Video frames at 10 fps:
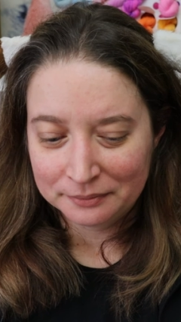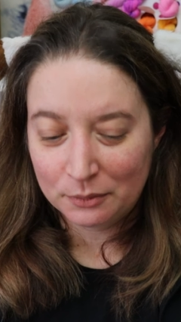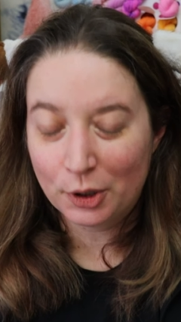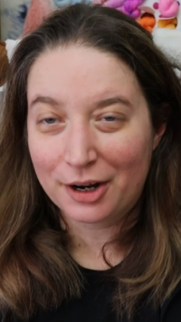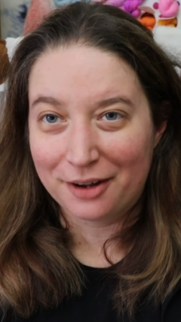
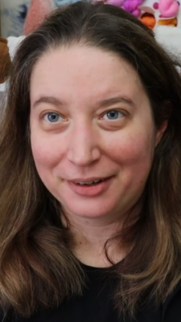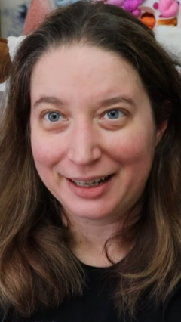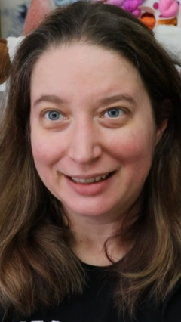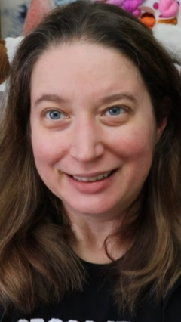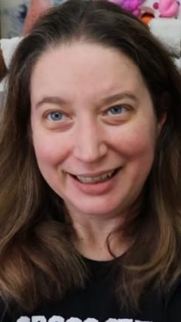More
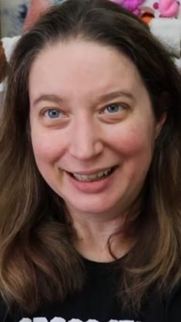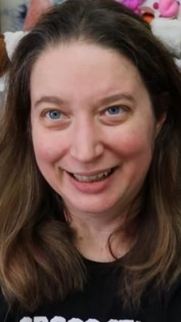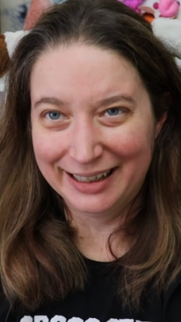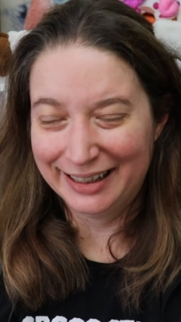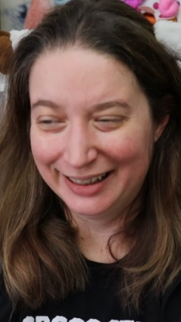
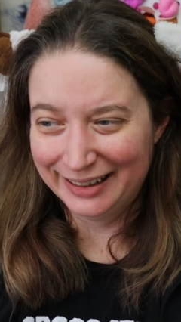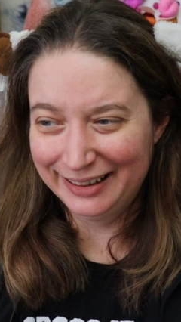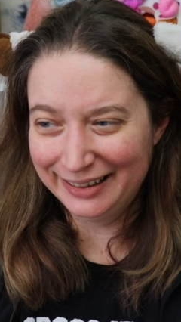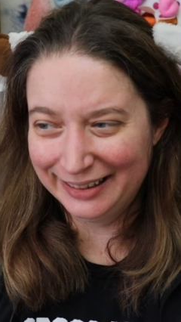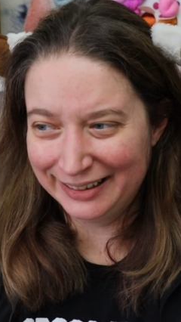
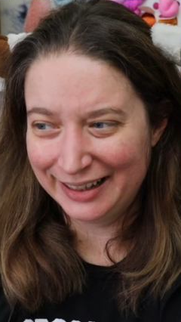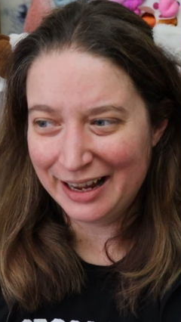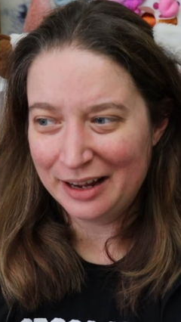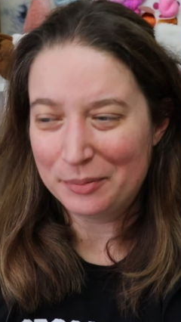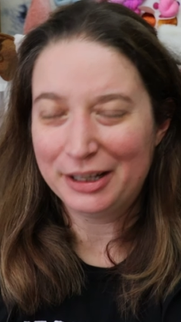coffee.
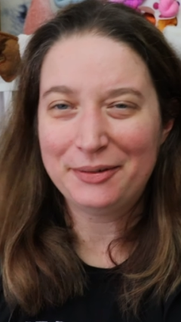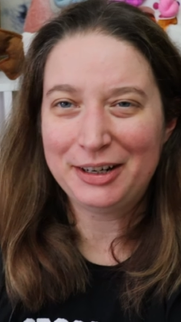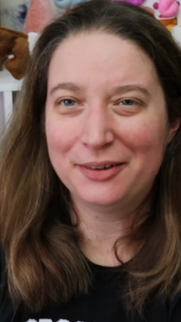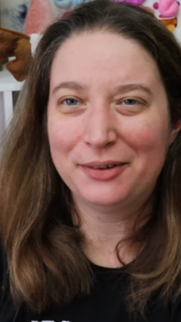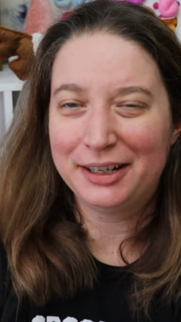But let me
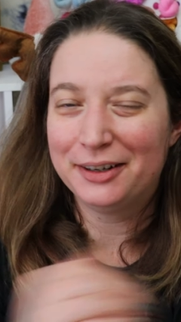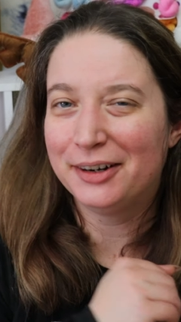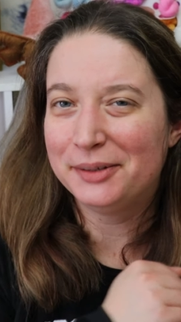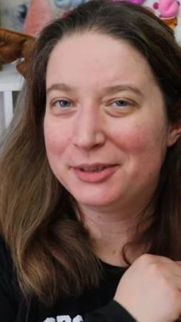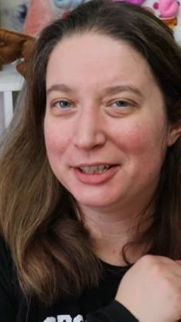know what you're
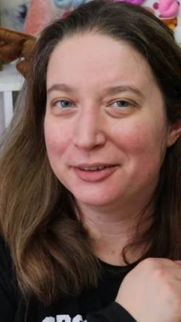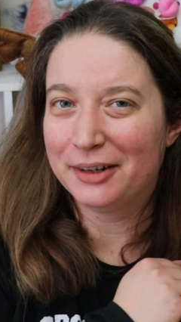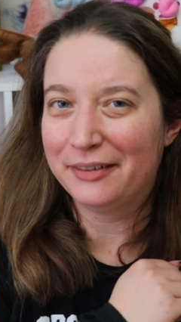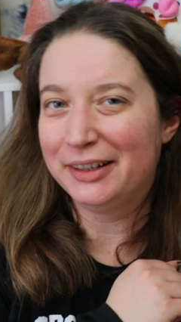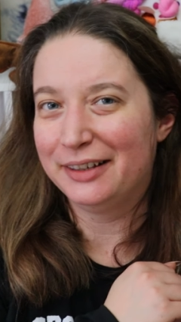up to.
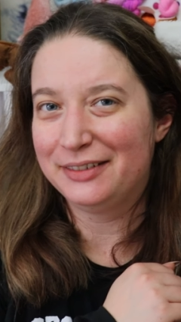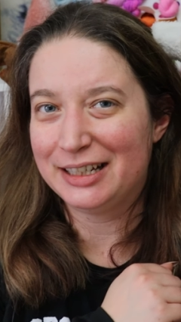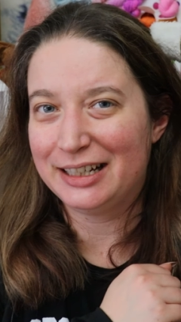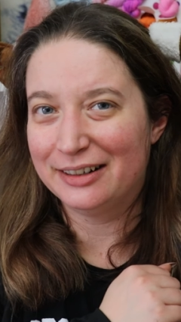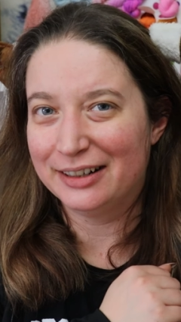I would love to
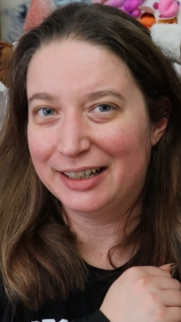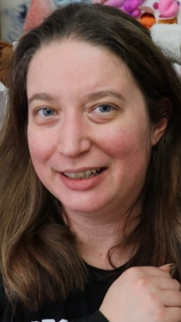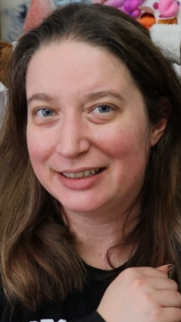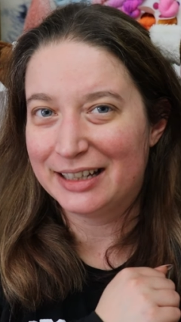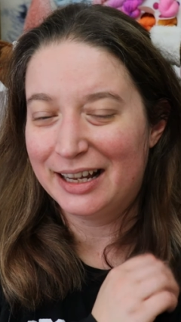hear
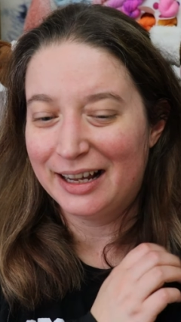it.